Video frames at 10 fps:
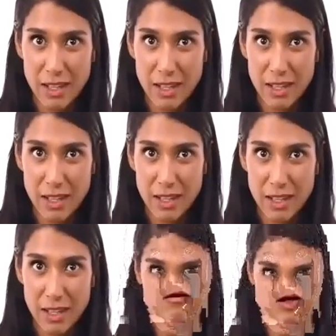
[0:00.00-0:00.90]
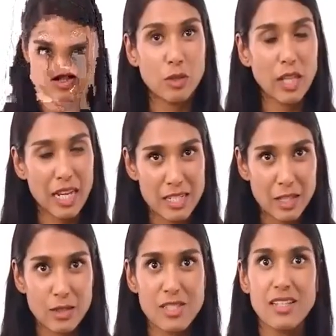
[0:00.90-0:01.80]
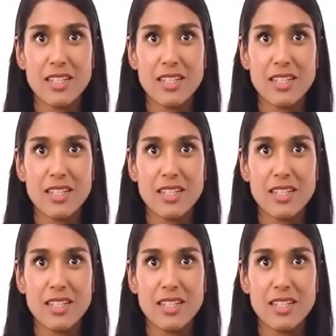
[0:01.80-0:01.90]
Make sure you plan the module into your